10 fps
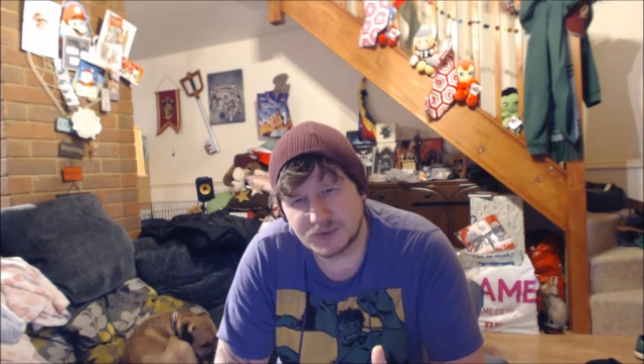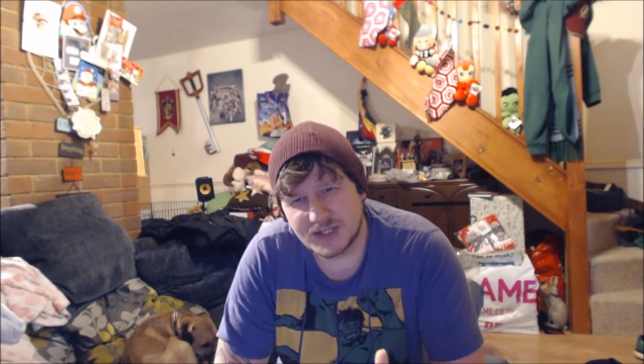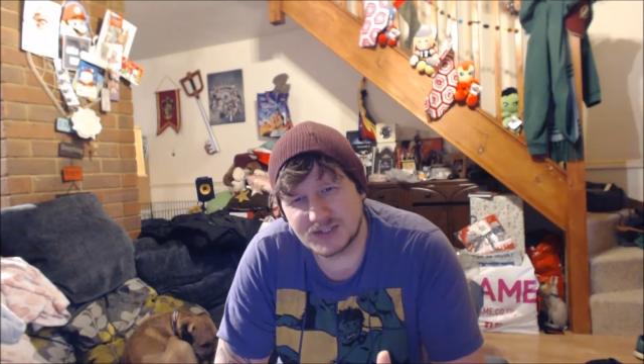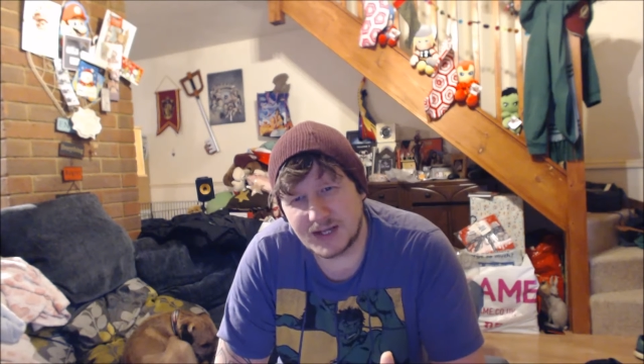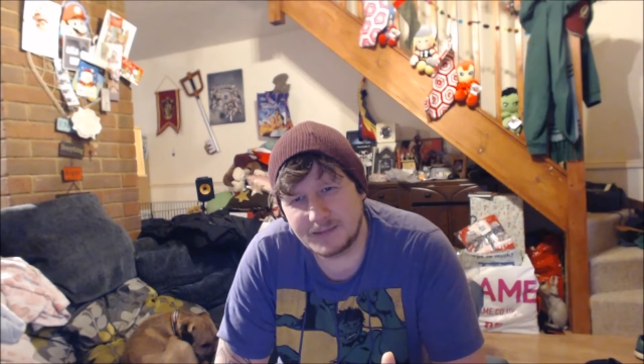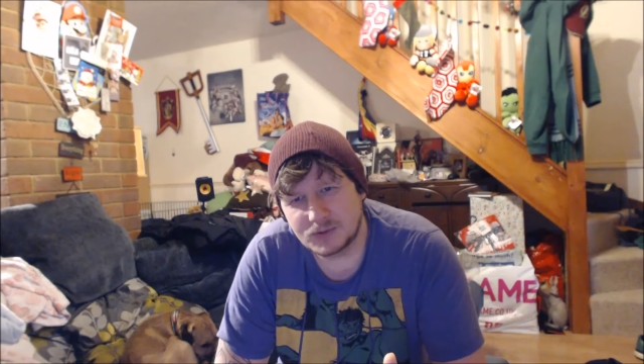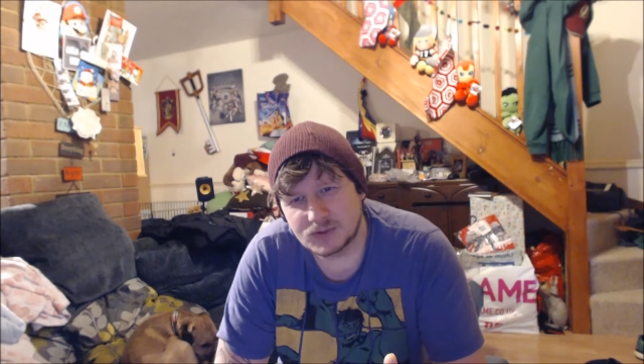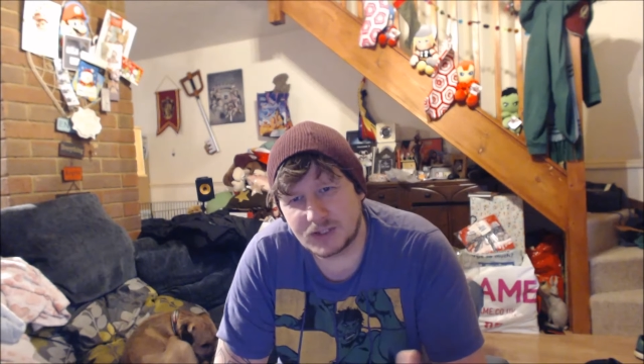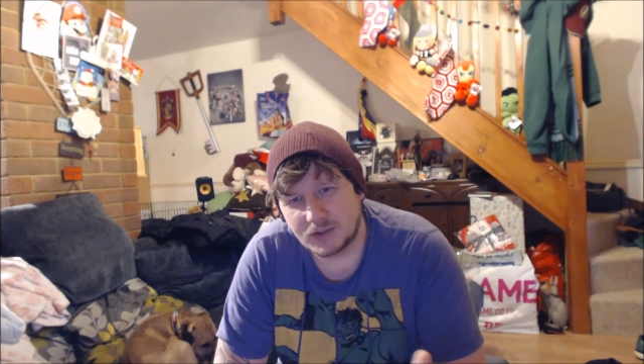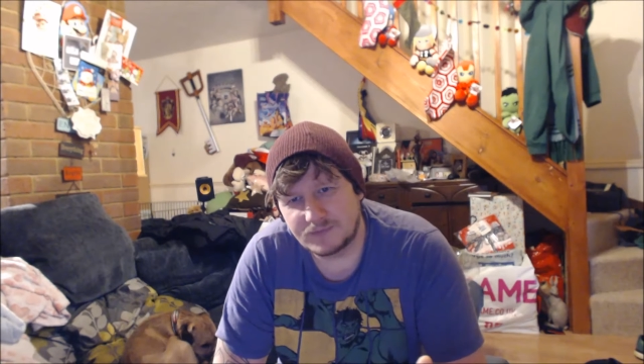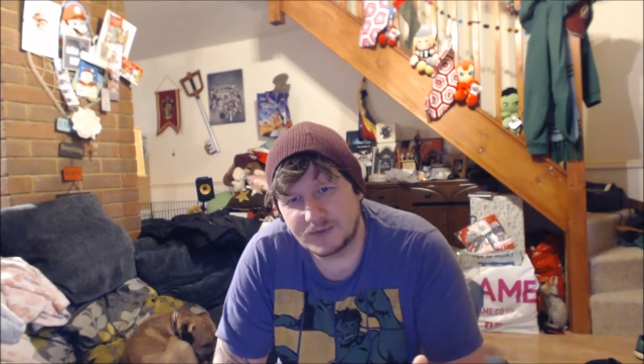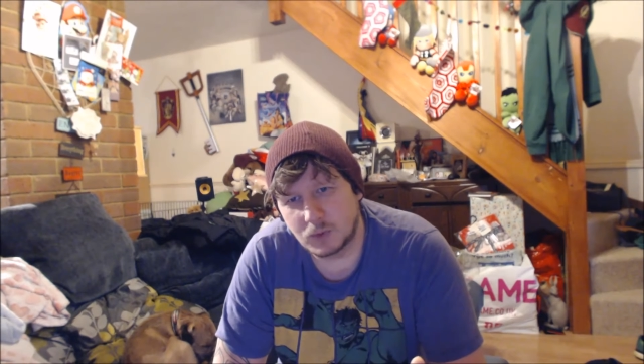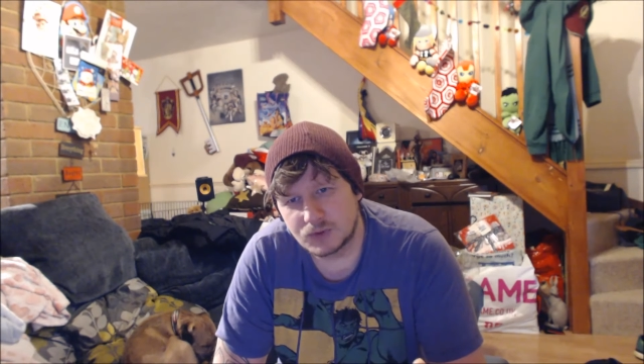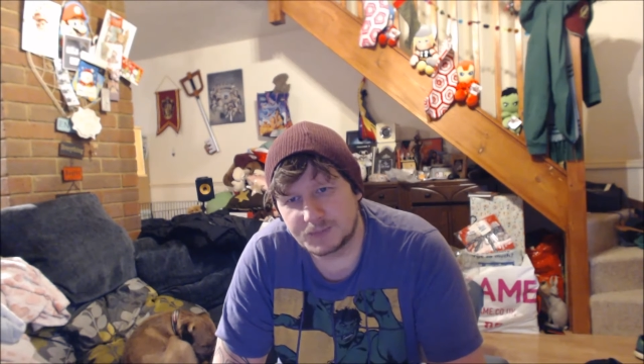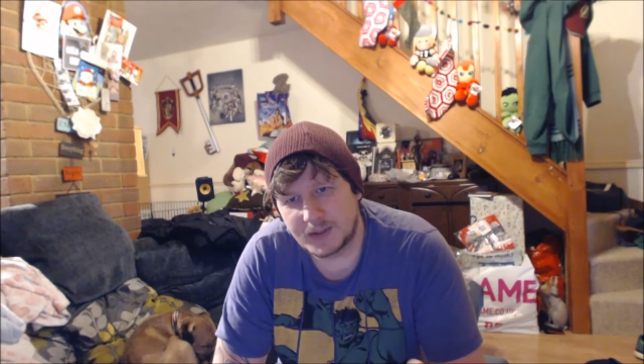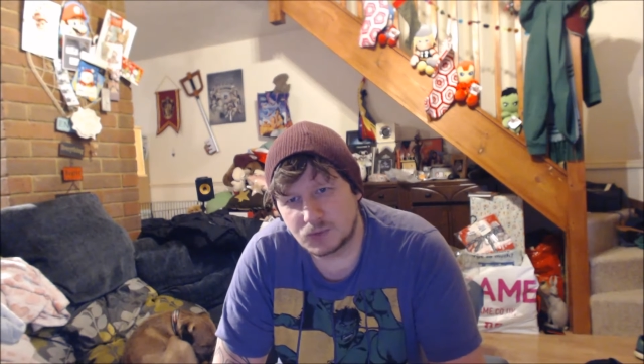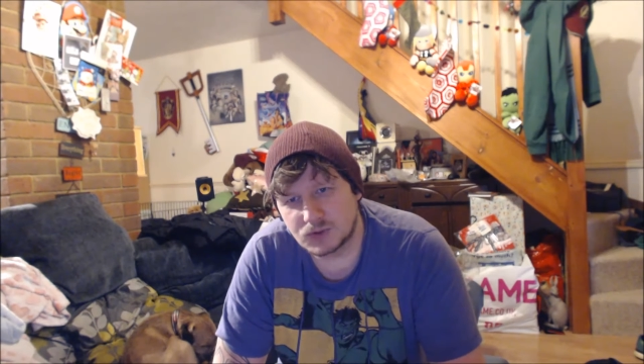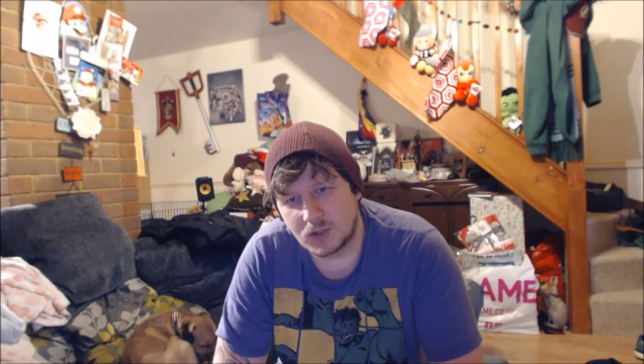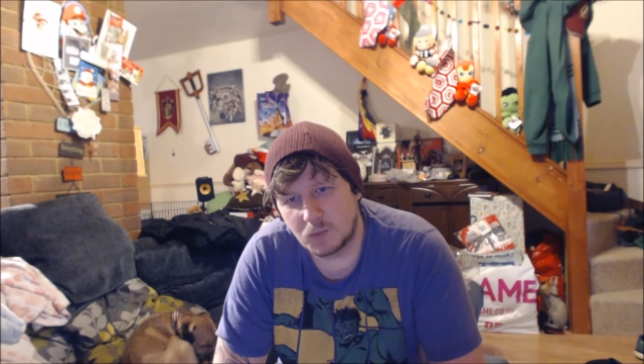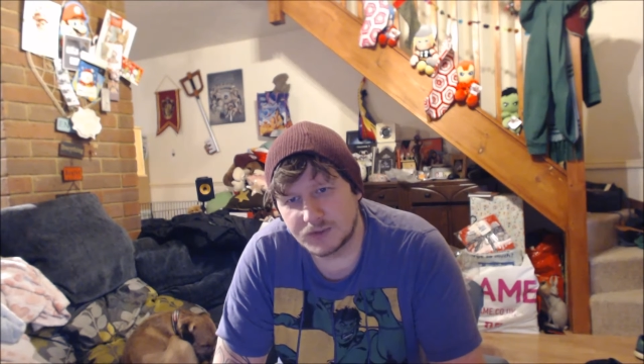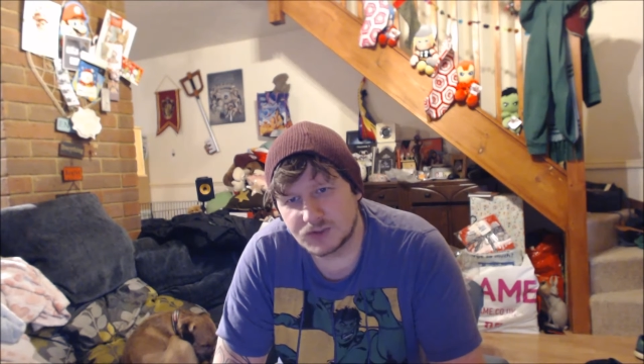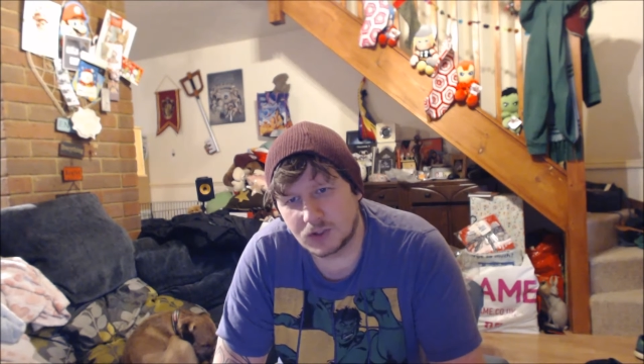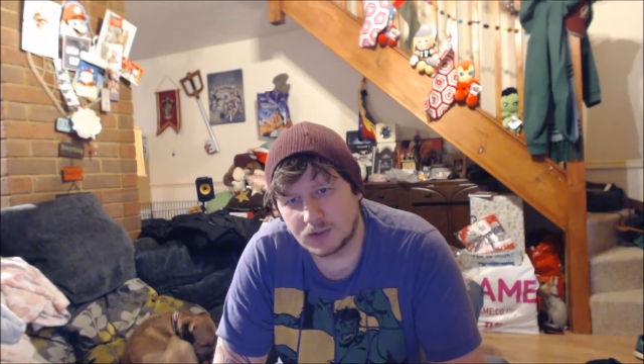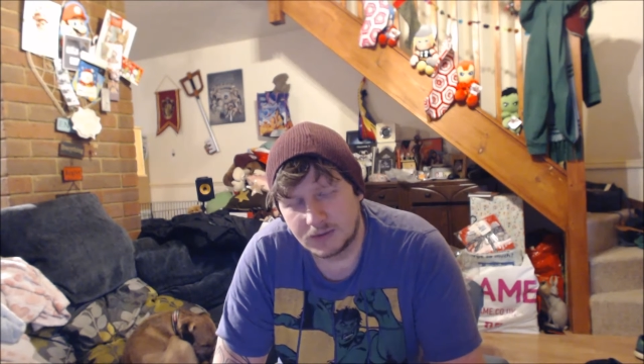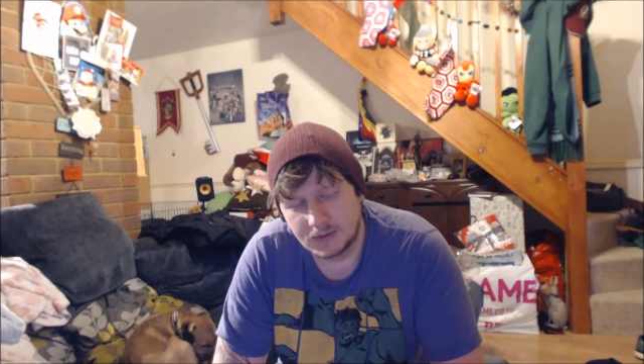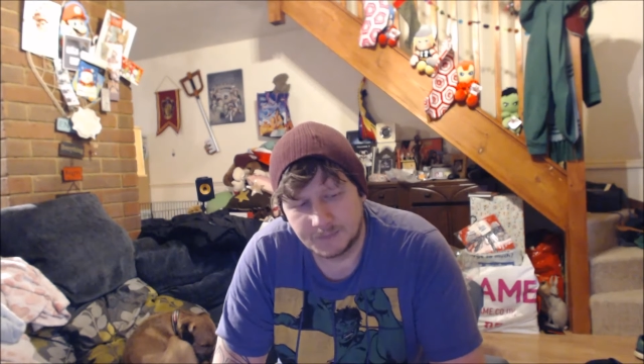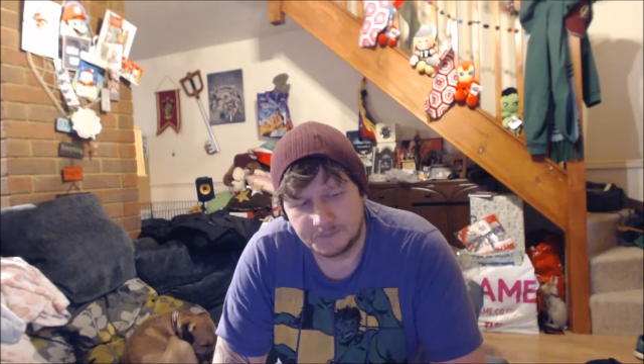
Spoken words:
if I want to say his name, because I don't know if he wants people to know what he's got.